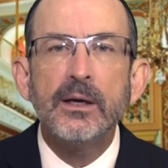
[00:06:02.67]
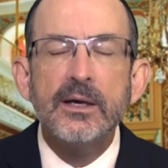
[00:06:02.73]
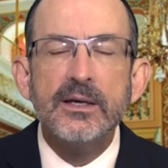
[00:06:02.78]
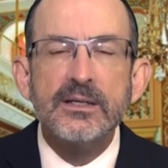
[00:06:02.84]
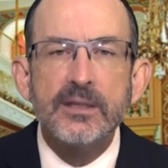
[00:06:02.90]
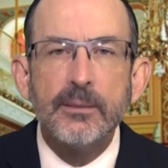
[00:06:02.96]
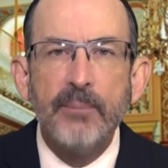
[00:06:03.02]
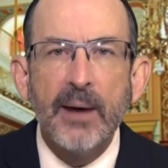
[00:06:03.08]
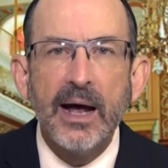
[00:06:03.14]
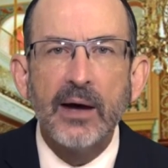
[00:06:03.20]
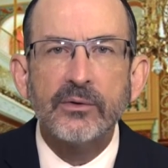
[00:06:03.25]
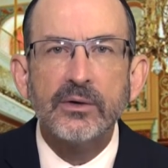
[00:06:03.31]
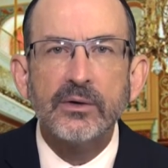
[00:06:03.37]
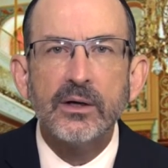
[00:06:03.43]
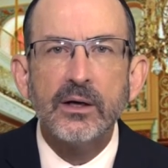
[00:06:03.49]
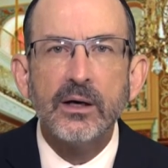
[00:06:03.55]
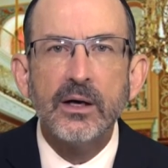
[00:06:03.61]
is
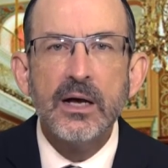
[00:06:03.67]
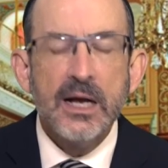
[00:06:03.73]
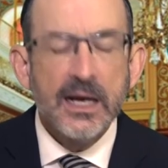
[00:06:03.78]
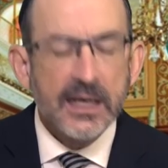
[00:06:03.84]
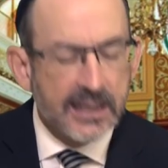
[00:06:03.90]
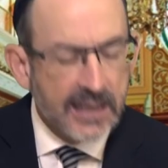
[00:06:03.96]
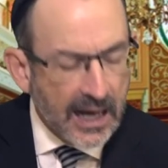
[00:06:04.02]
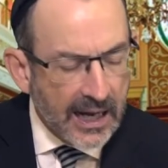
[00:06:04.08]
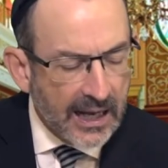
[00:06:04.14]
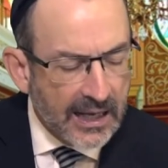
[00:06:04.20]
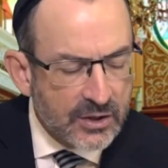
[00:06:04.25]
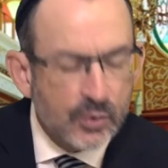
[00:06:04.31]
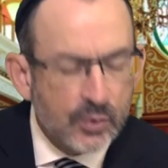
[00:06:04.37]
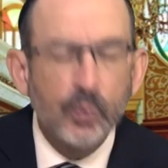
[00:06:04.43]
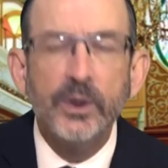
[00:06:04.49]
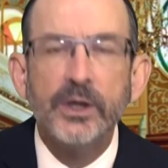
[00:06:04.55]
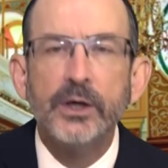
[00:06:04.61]
about.
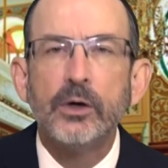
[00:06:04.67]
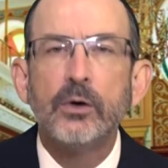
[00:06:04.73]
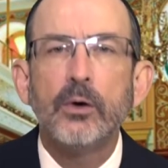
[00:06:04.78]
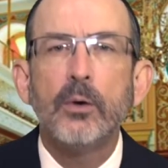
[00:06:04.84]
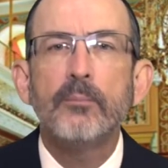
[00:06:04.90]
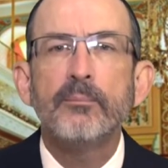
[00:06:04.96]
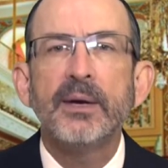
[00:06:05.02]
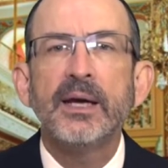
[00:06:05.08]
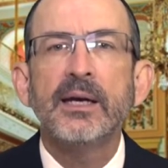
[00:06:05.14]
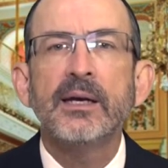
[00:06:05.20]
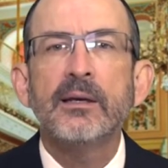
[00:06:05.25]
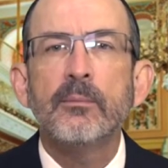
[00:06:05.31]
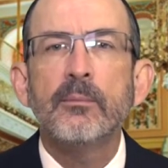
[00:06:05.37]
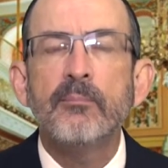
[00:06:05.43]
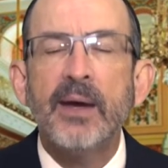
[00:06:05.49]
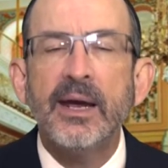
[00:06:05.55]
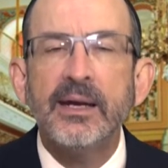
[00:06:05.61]
God's will
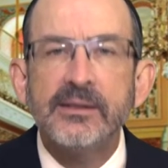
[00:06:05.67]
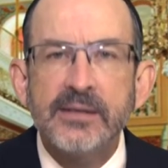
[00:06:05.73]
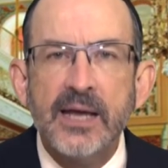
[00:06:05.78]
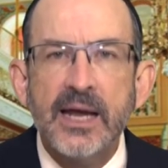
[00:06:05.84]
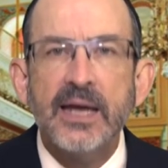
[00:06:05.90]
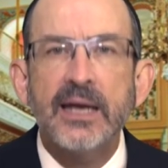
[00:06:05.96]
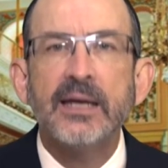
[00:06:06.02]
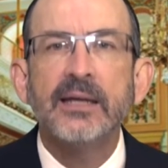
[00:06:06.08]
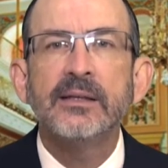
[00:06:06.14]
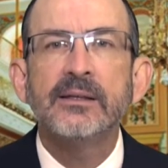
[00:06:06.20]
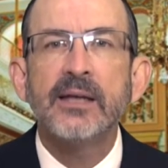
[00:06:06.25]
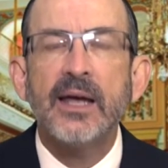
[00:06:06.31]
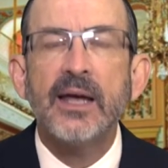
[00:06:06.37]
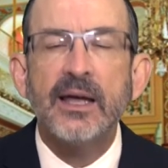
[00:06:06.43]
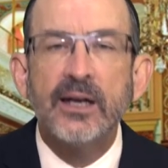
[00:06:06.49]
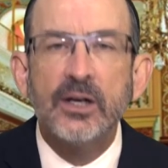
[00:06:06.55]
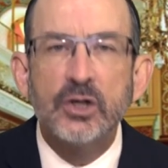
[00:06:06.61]
being maintained
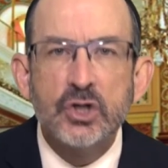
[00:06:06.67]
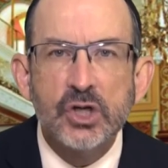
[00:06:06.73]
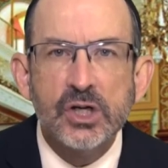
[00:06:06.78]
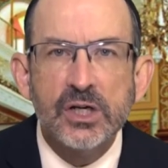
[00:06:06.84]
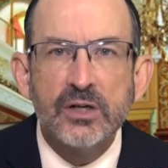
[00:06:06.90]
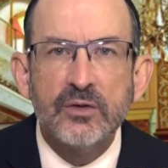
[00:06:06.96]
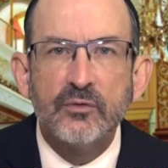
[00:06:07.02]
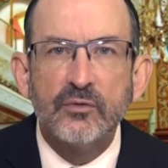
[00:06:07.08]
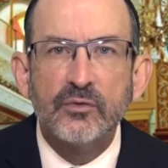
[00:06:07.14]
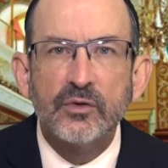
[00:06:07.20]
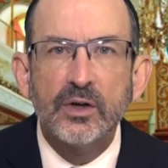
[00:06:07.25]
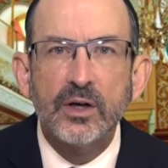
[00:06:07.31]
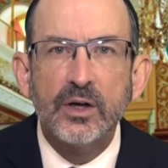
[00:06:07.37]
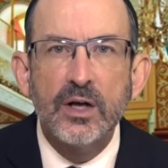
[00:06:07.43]
and achieved.